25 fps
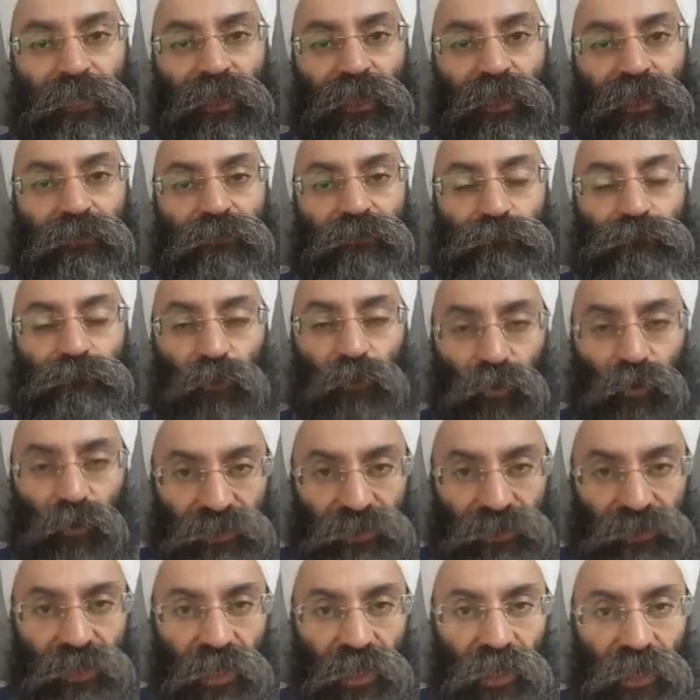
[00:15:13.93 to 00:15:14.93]
Bodies
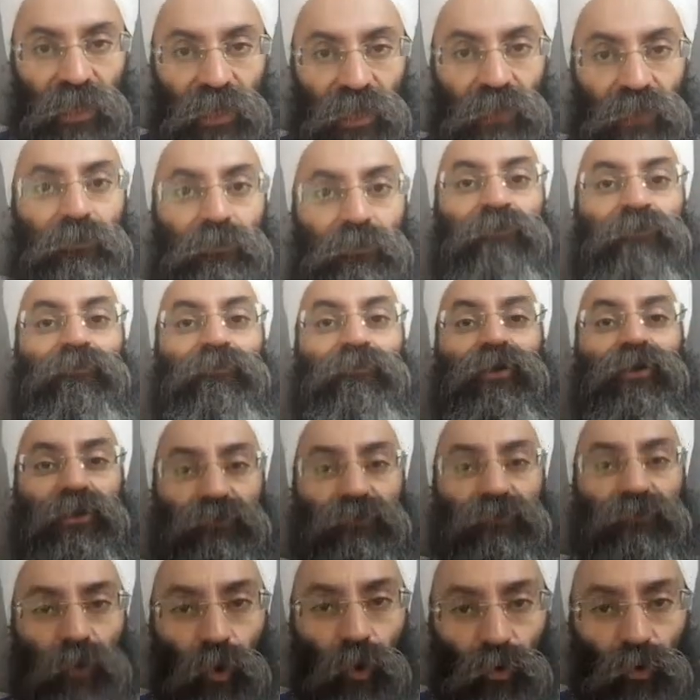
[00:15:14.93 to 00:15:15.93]
came and bodies
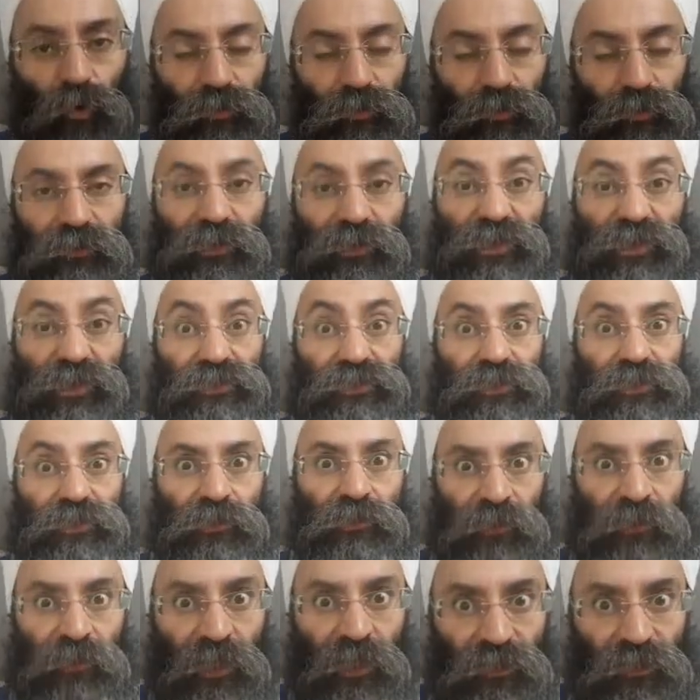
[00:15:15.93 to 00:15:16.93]
go. That's the
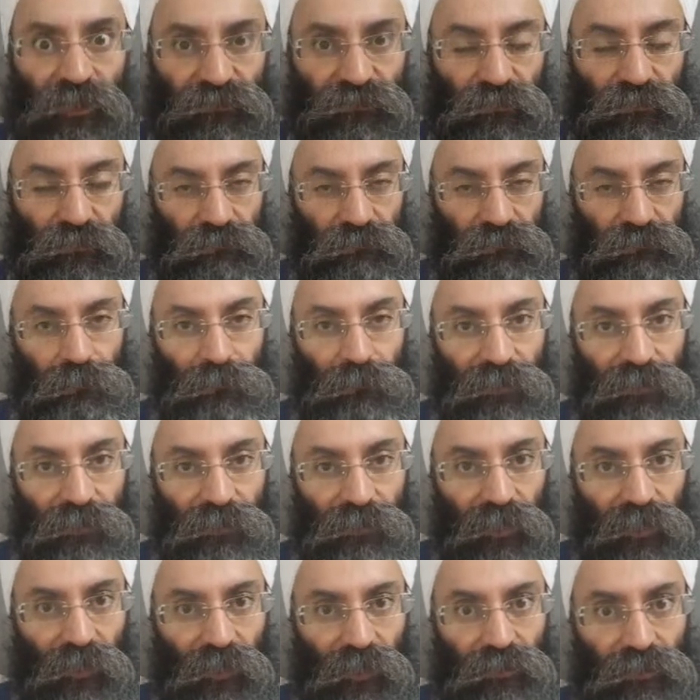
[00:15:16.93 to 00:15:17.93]
nature.
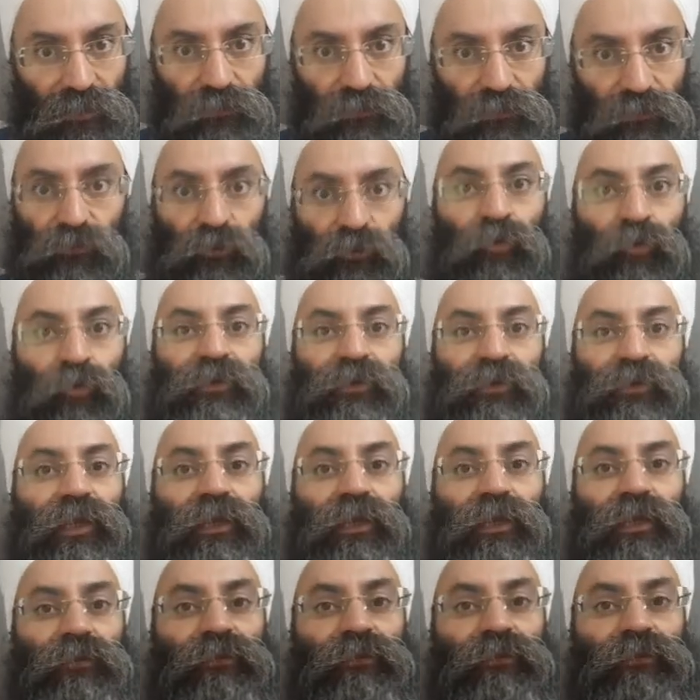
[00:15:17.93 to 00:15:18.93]
So don't
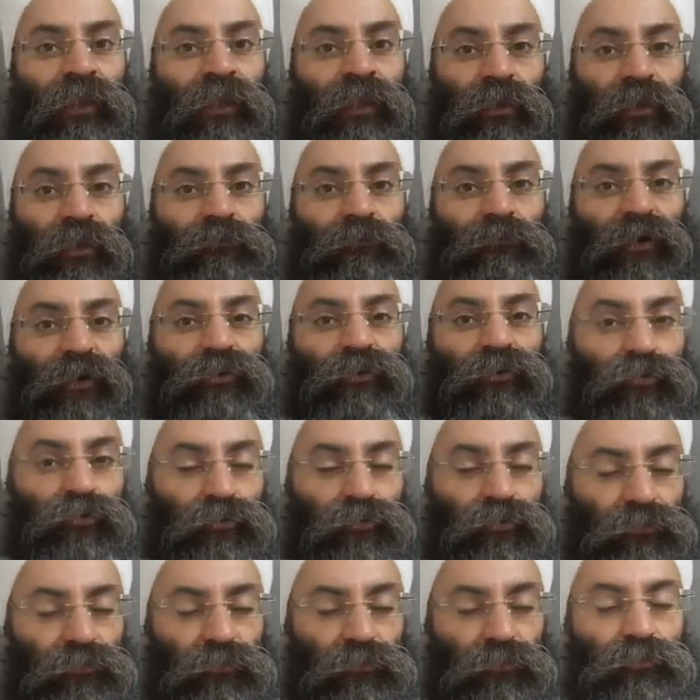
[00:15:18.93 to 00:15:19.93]
think about,
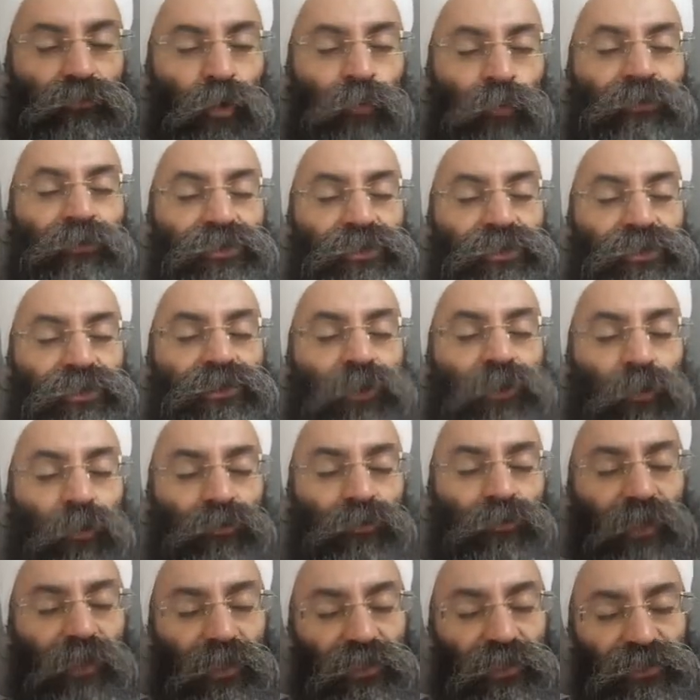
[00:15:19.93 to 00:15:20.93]

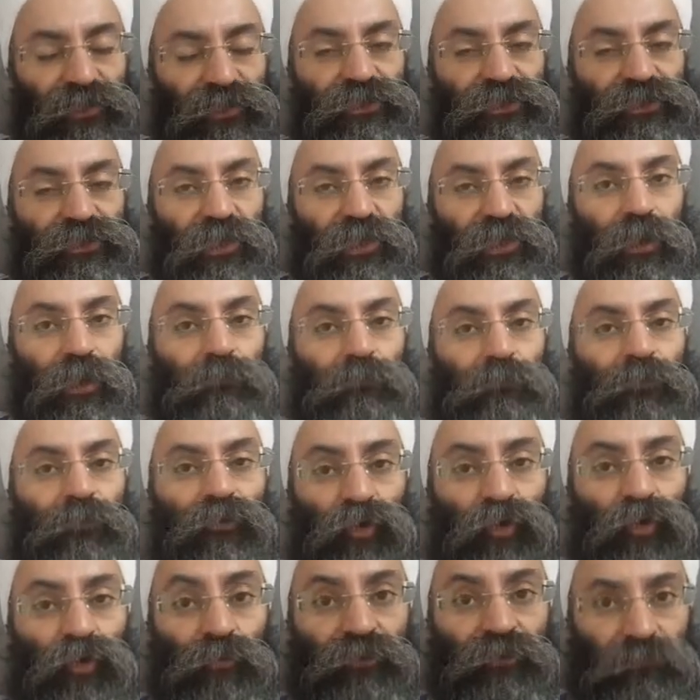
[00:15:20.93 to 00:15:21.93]
don't get stick about
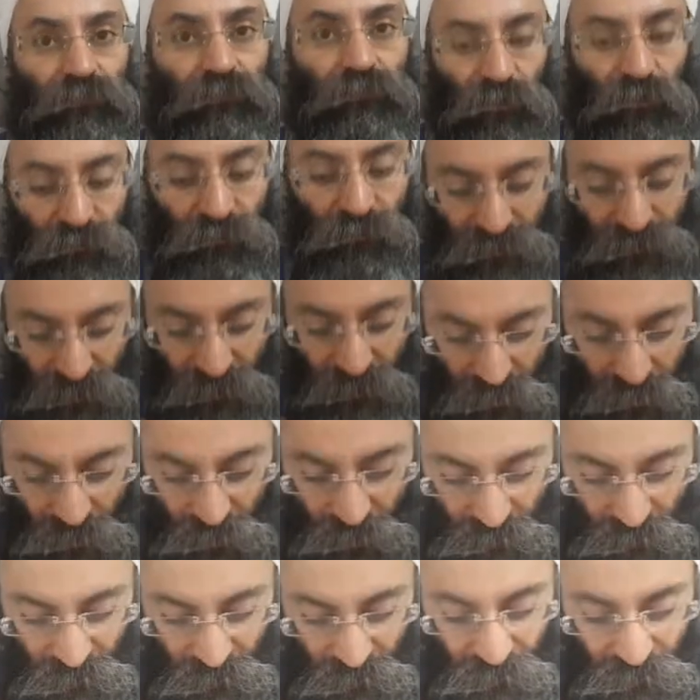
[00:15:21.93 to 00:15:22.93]
too much about this
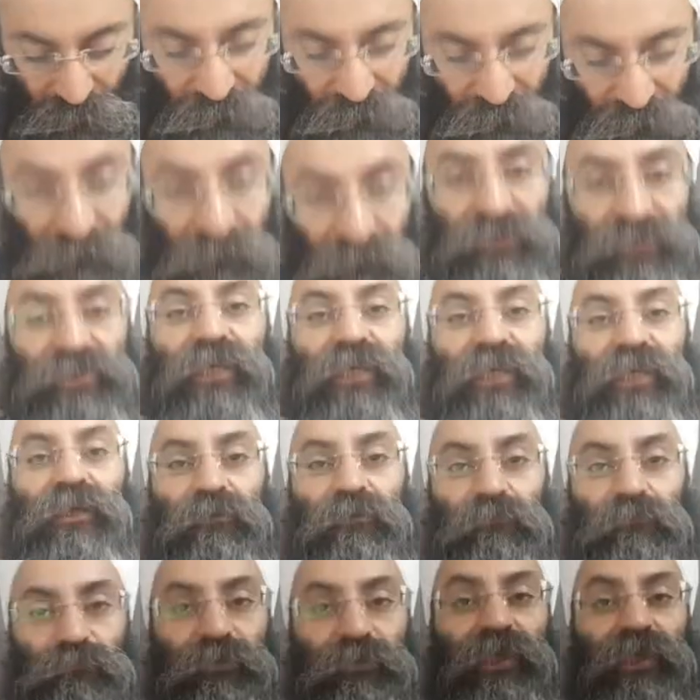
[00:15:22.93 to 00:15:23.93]
physical
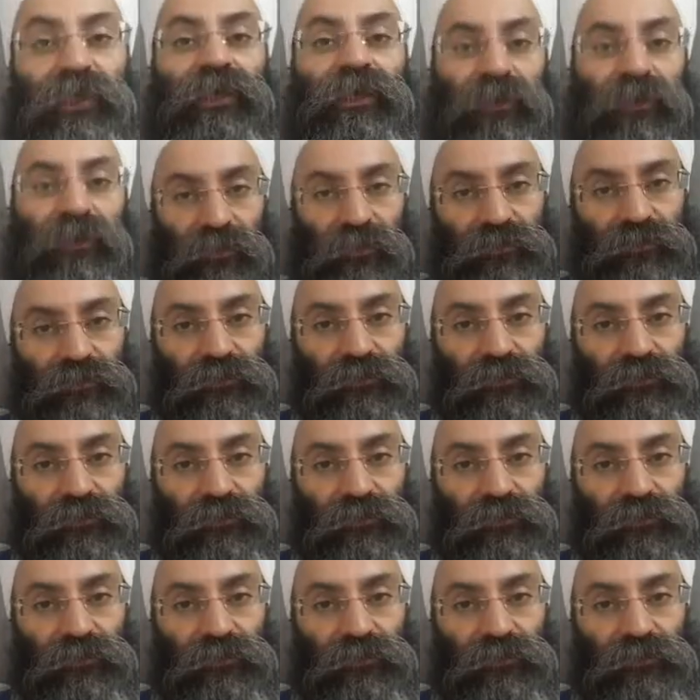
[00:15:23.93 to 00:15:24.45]
beingness.